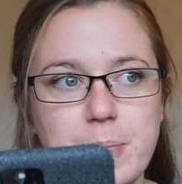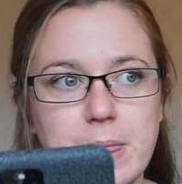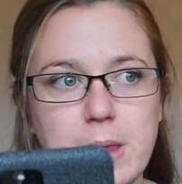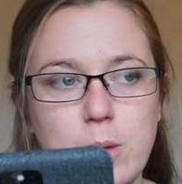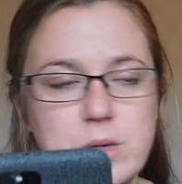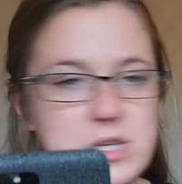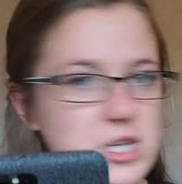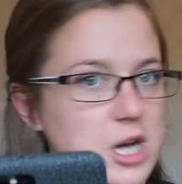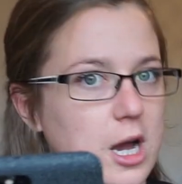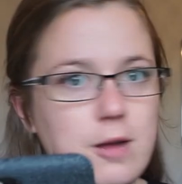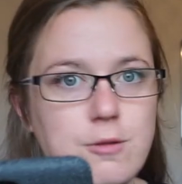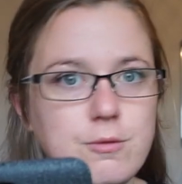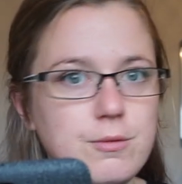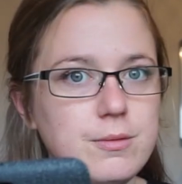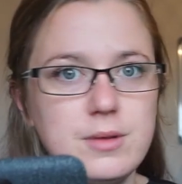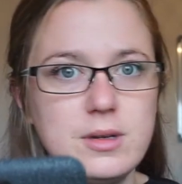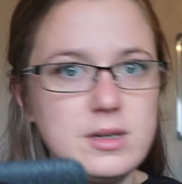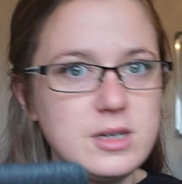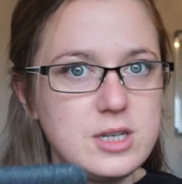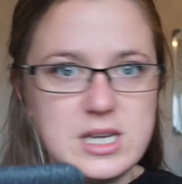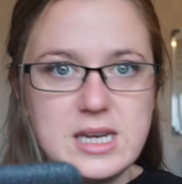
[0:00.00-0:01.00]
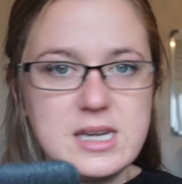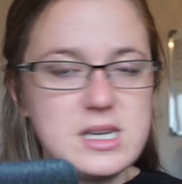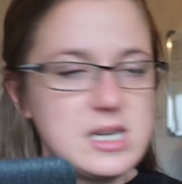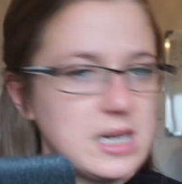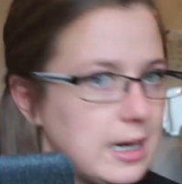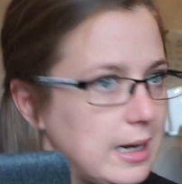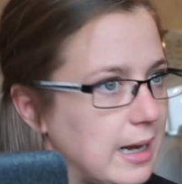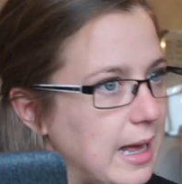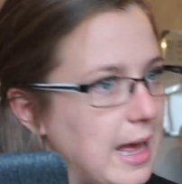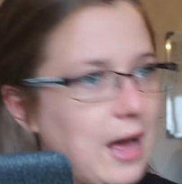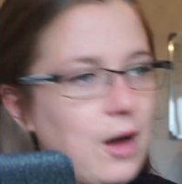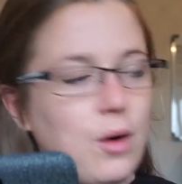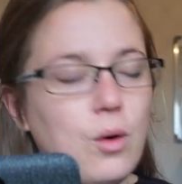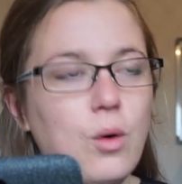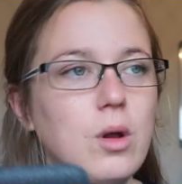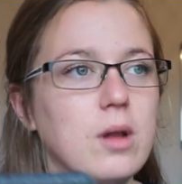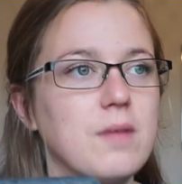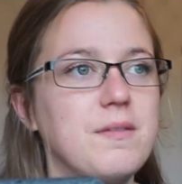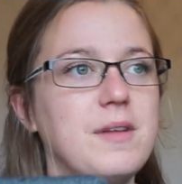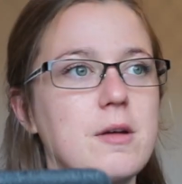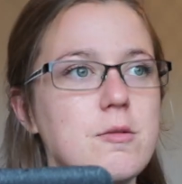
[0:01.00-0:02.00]
which I did declare
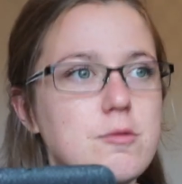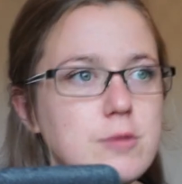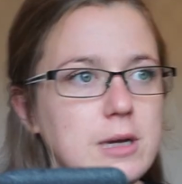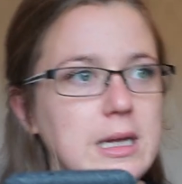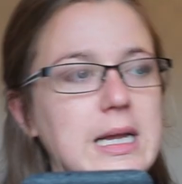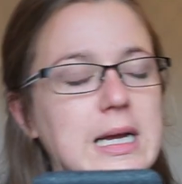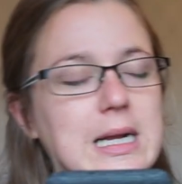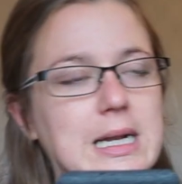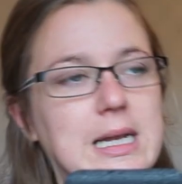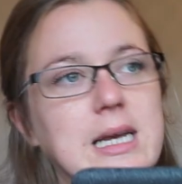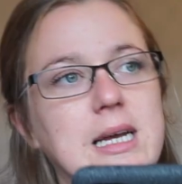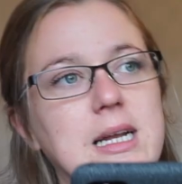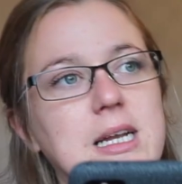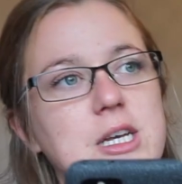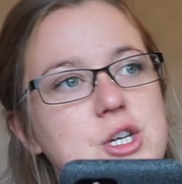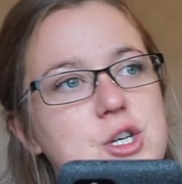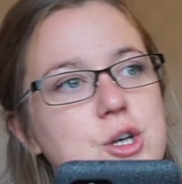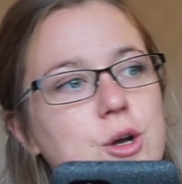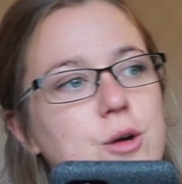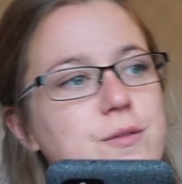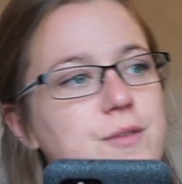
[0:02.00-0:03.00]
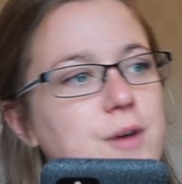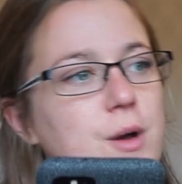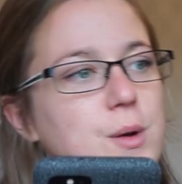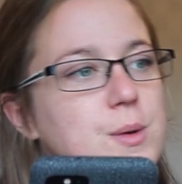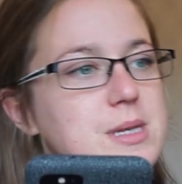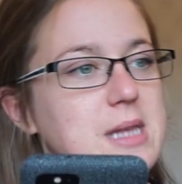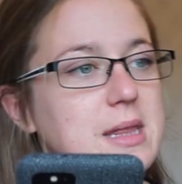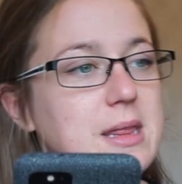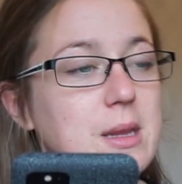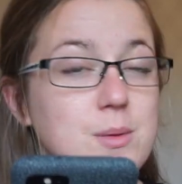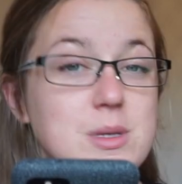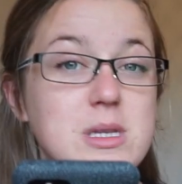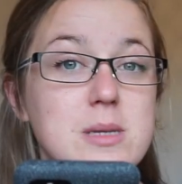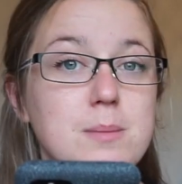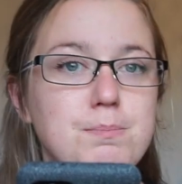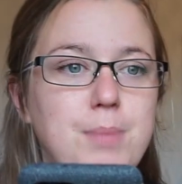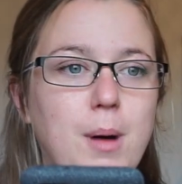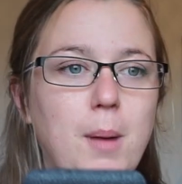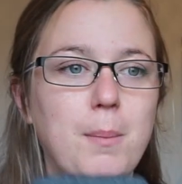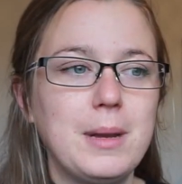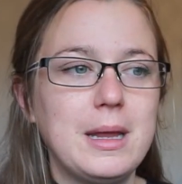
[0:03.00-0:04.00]
all of it really clearly, showed photos, and there was some
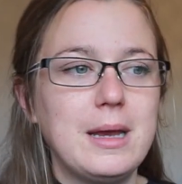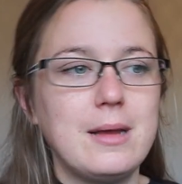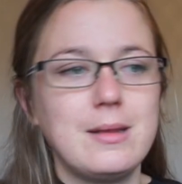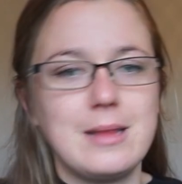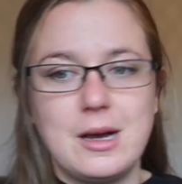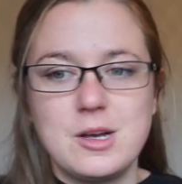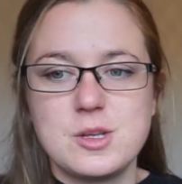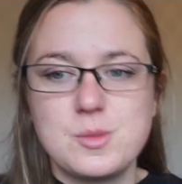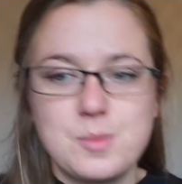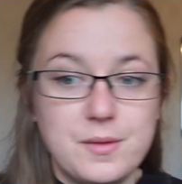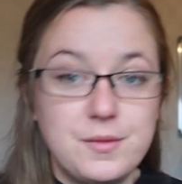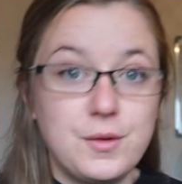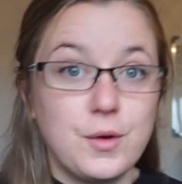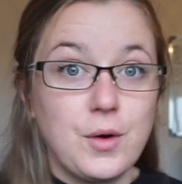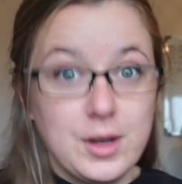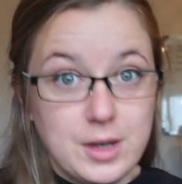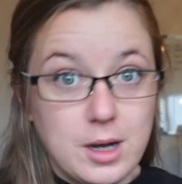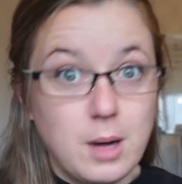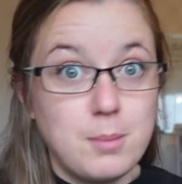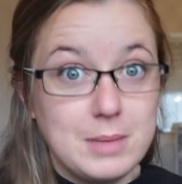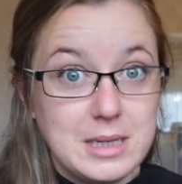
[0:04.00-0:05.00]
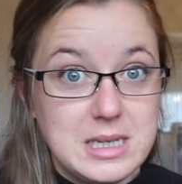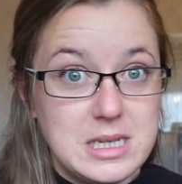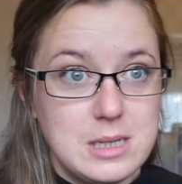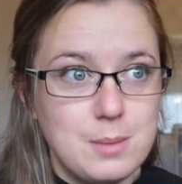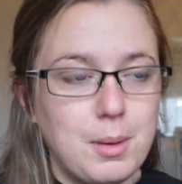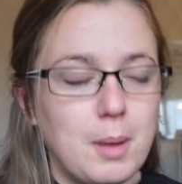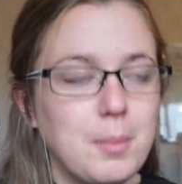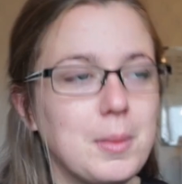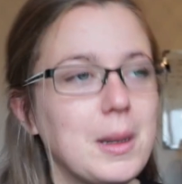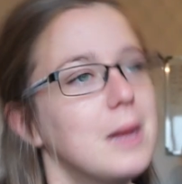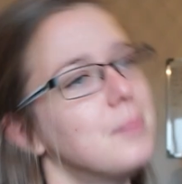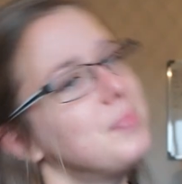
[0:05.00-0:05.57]
bobbling. That was before I got my debobbler.